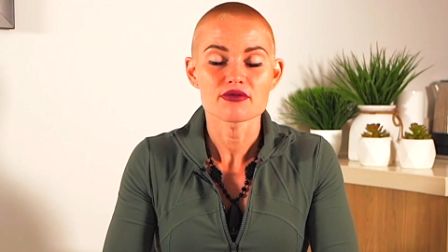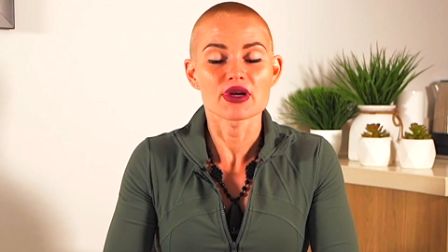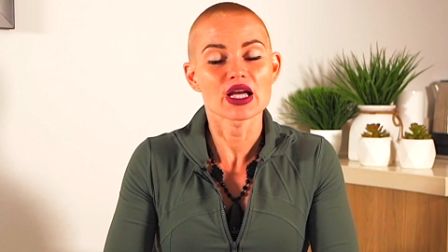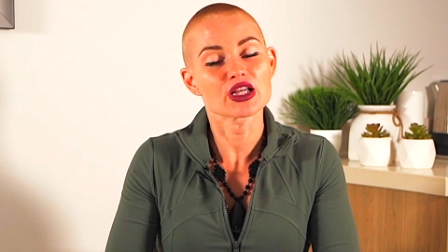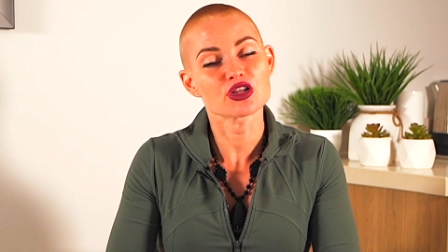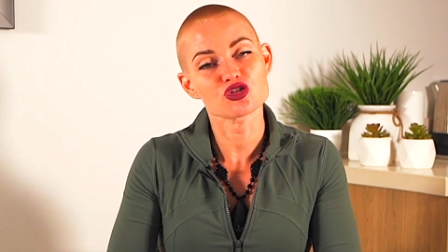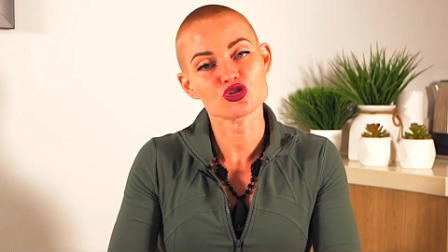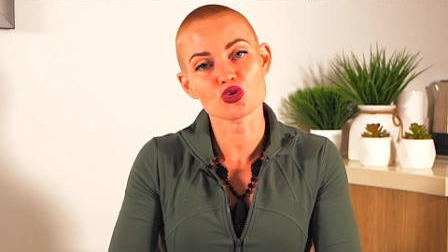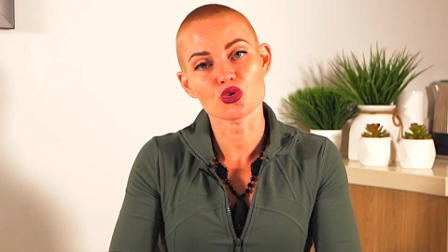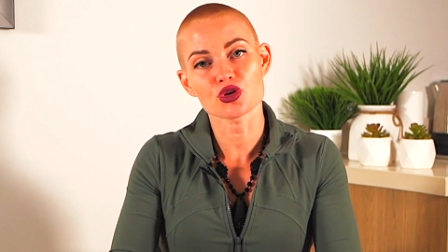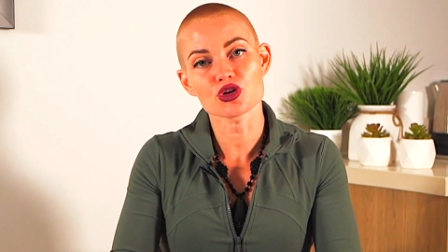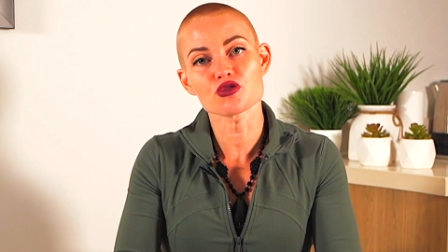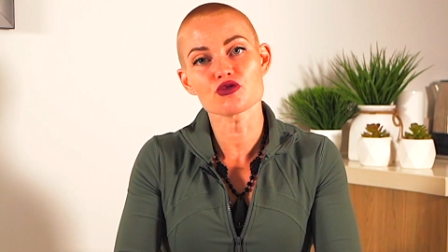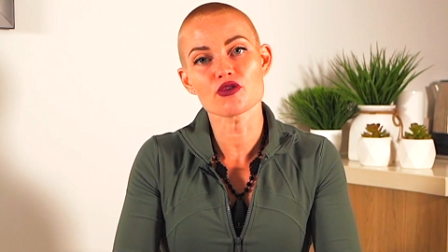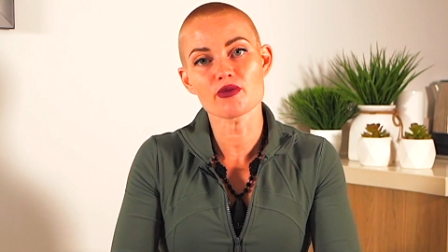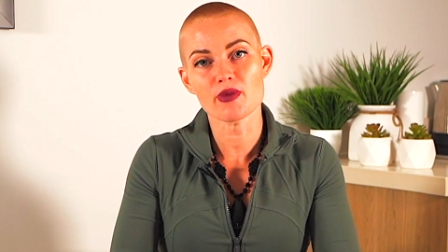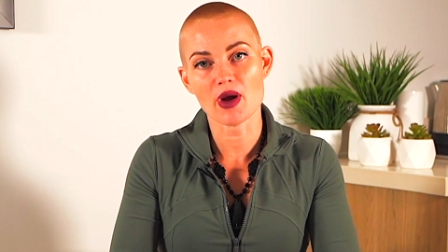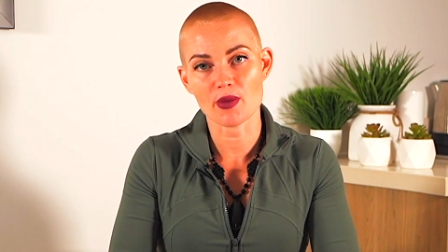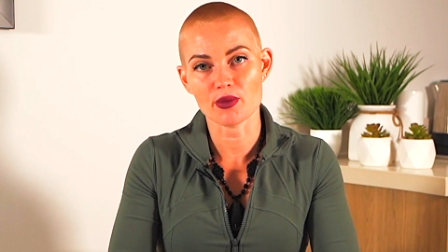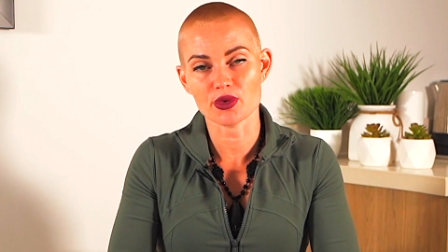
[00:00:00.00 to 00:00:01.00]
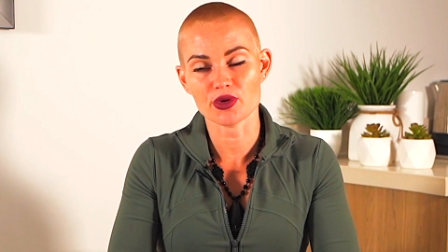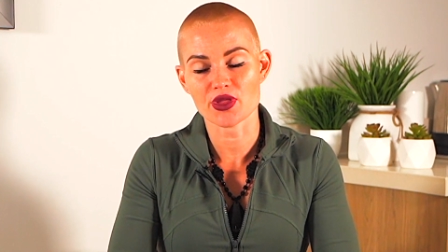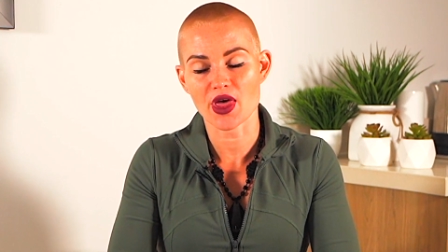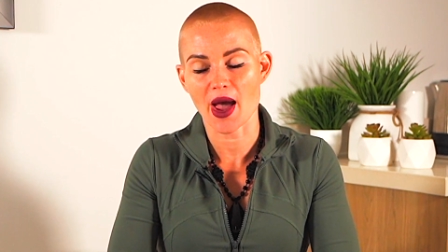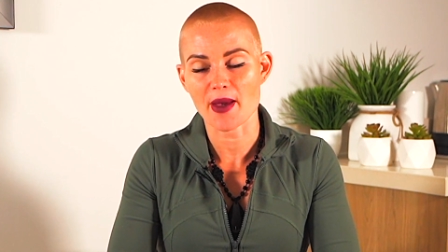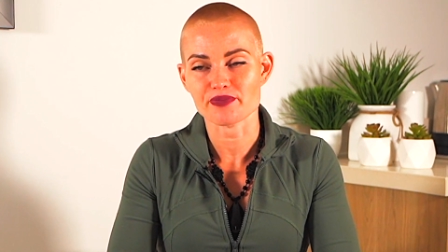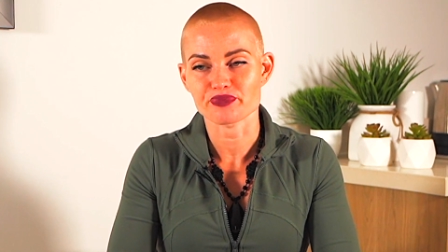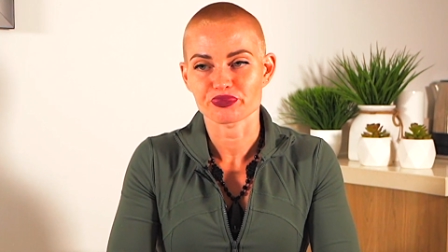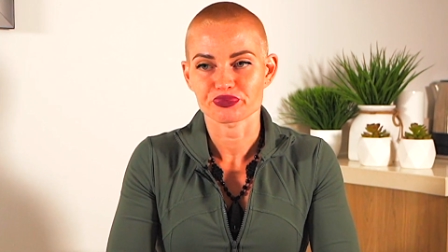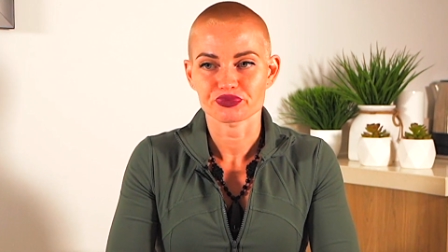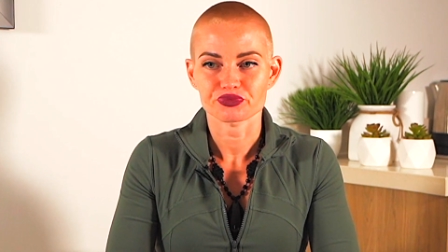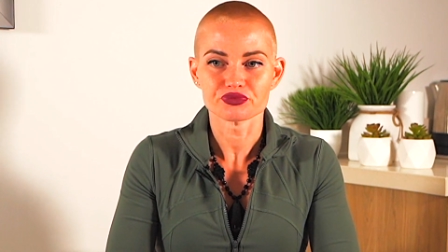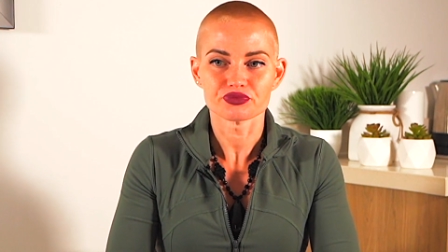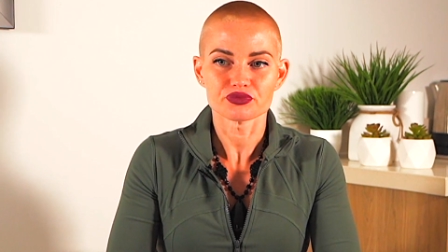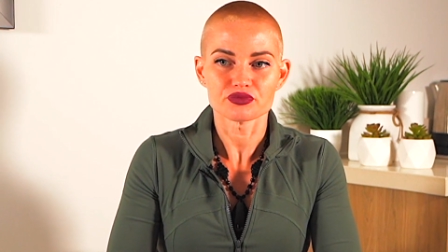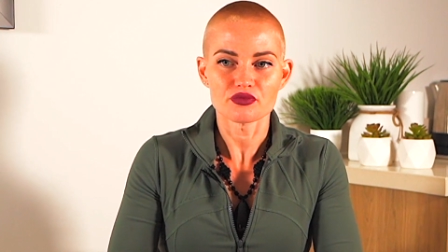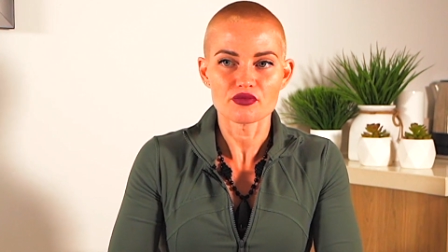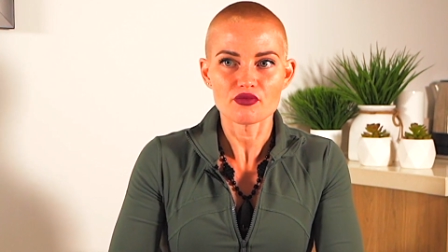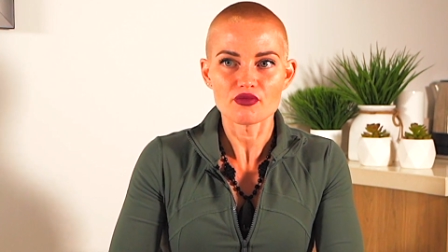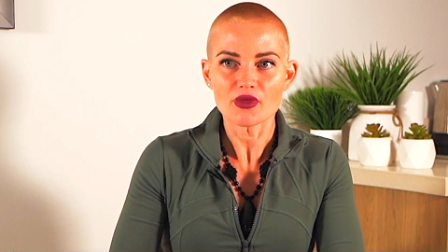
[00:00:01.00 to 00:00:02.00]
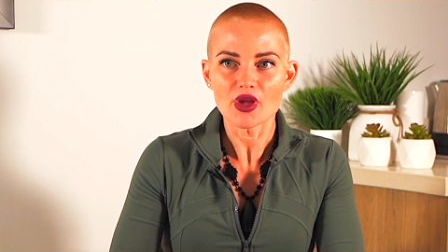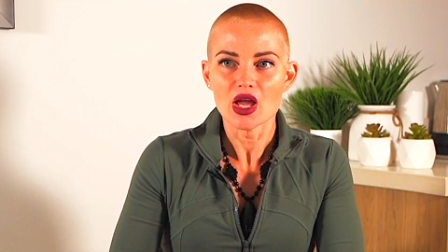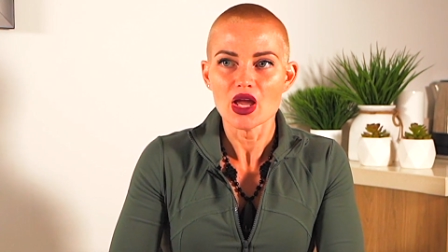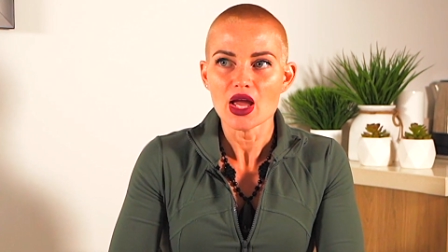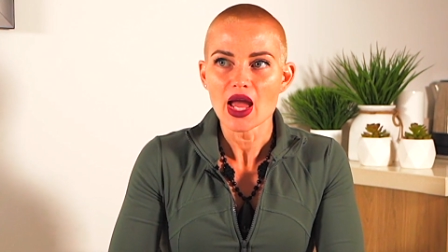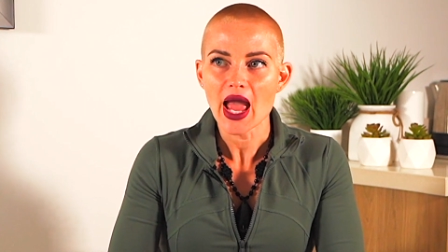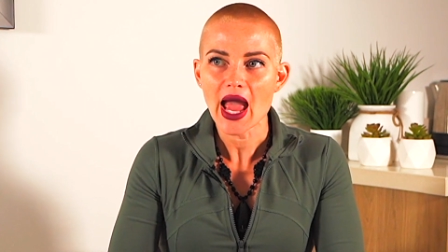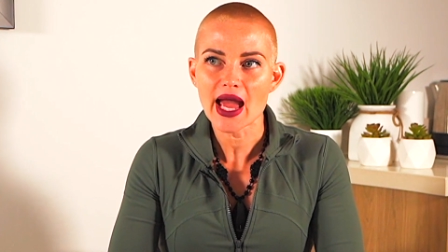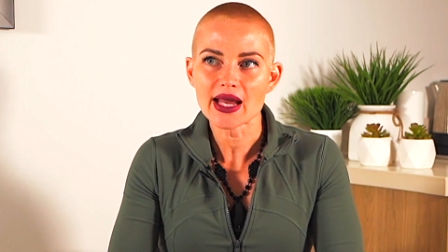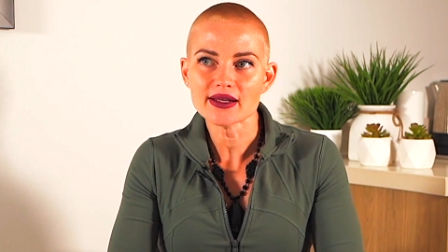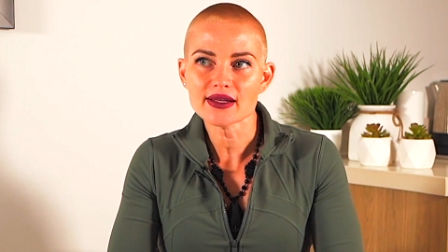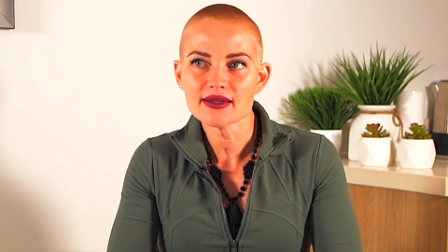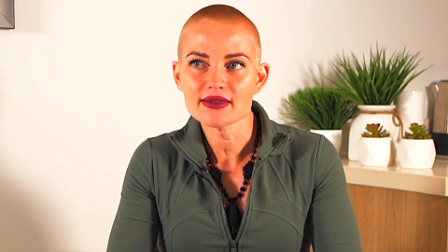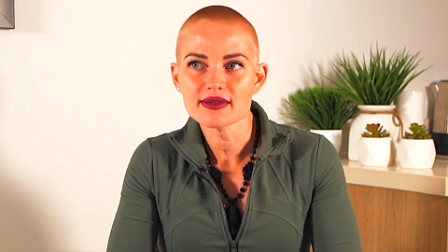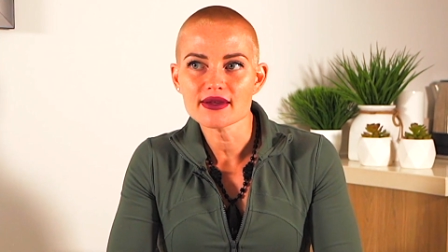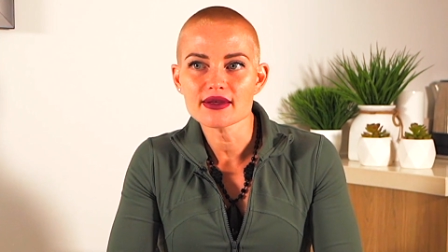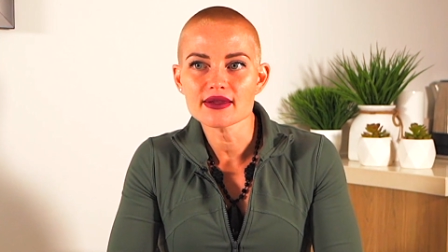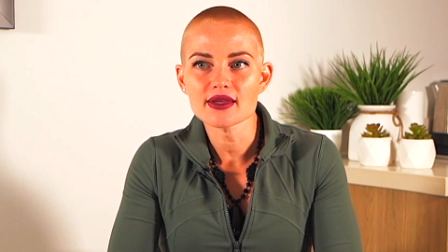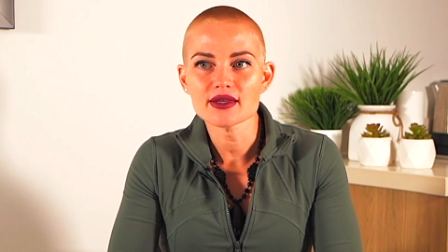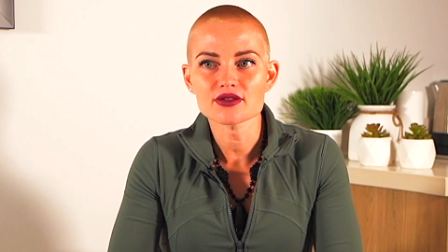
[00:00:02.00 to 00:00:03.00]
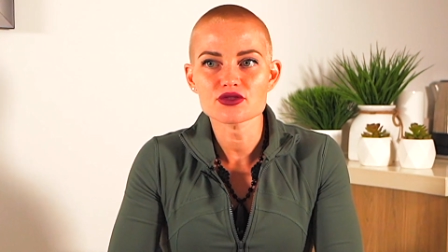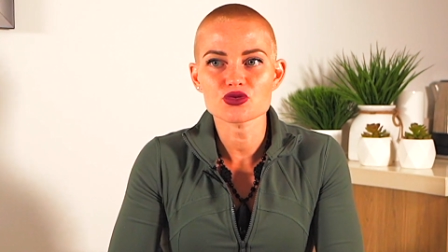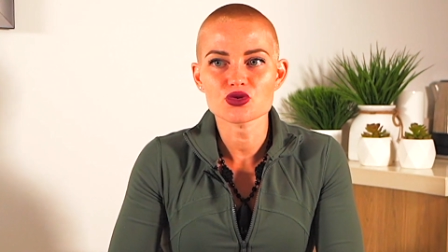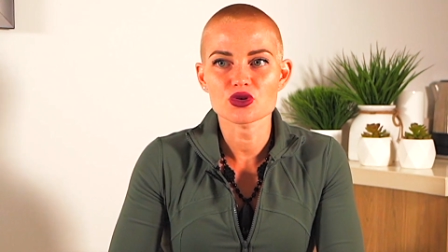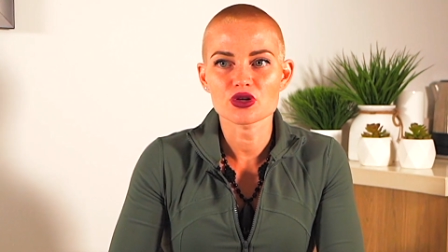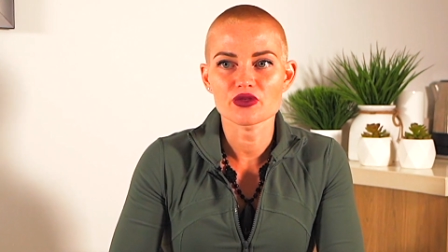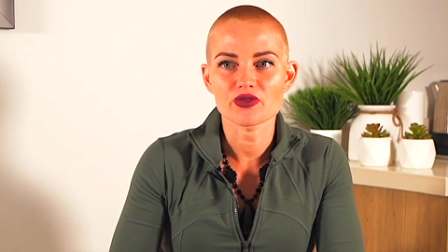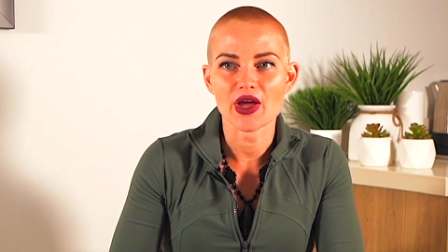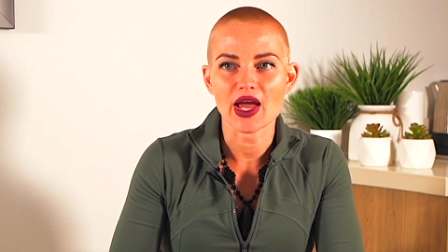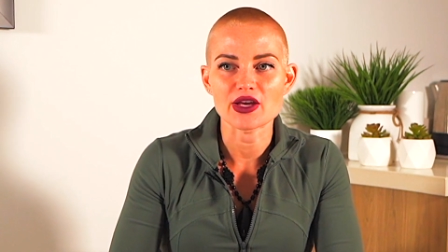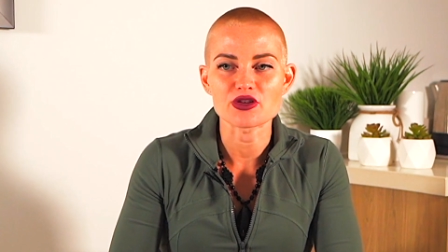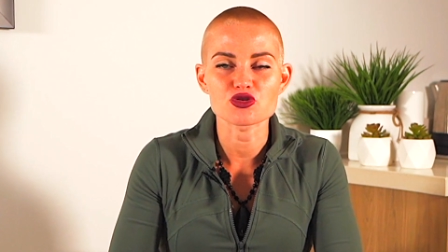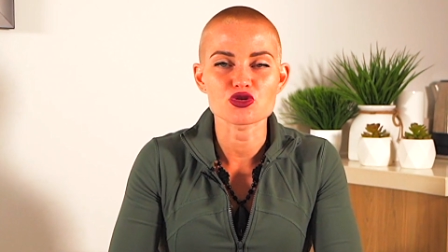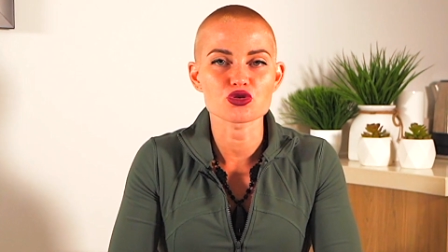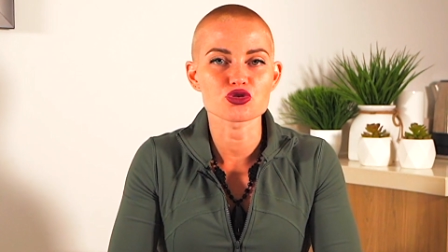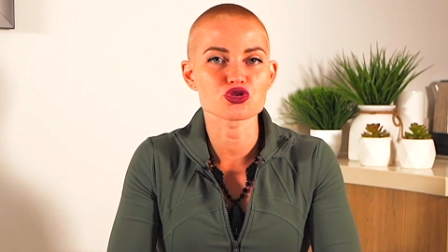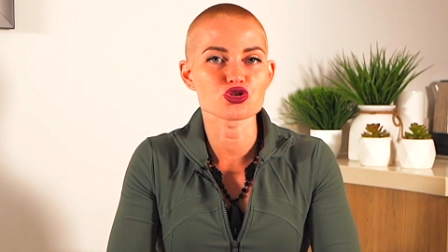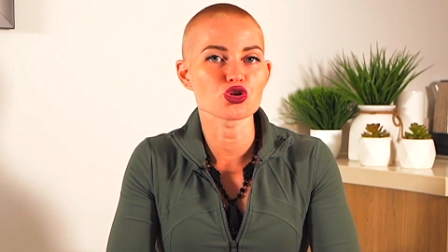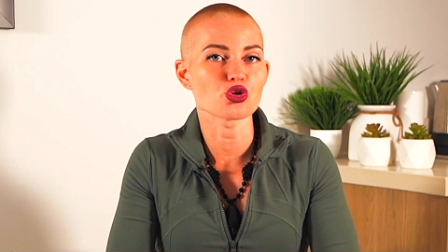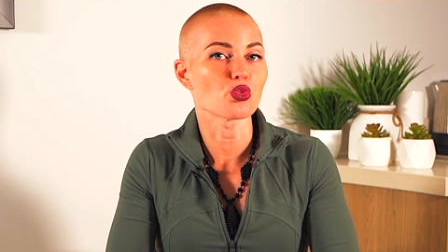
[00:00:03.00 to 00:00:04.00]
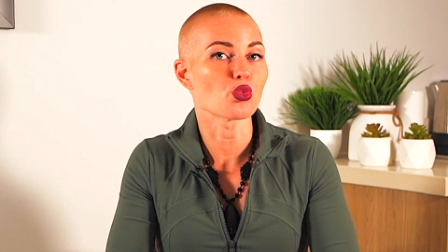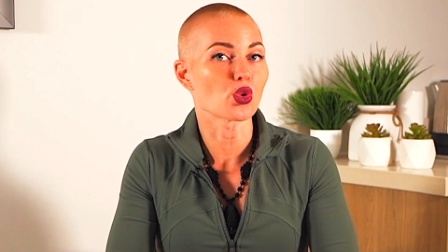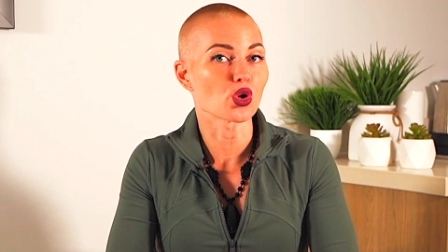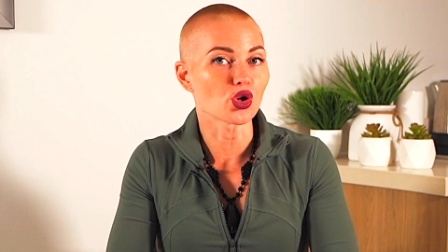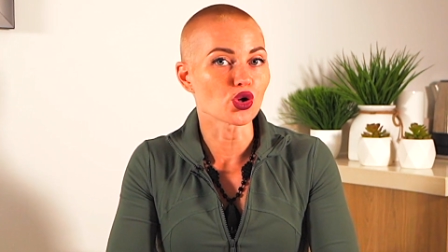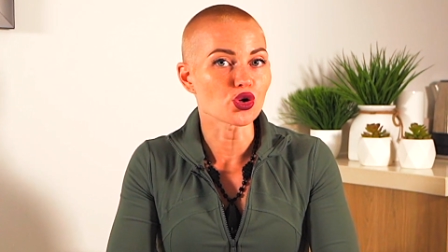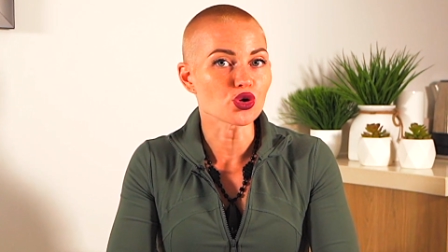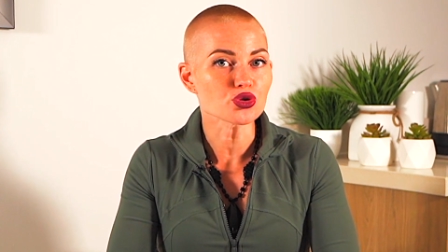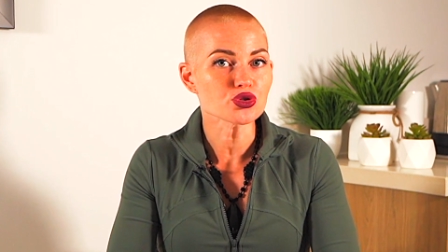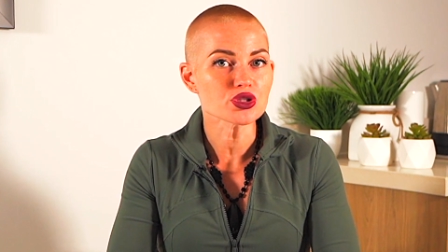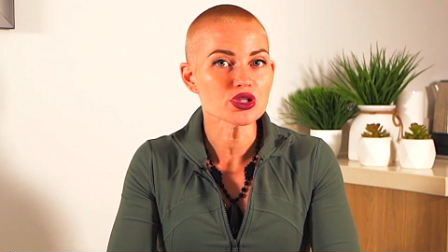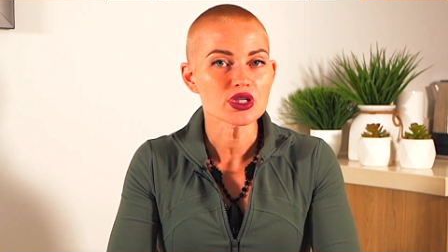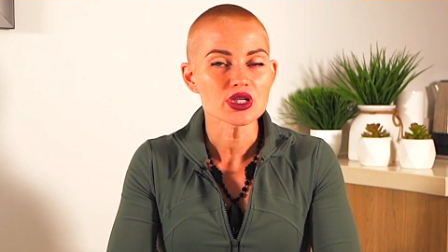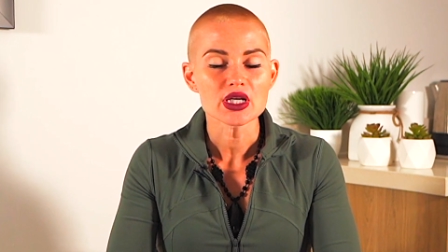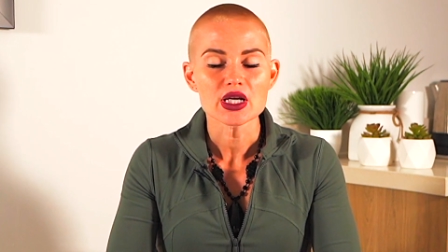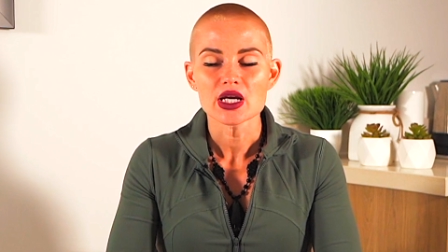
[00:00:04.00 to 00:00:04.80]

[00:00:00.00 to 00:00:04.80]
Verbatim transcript: Make sure you remember that anything that sort of enters your world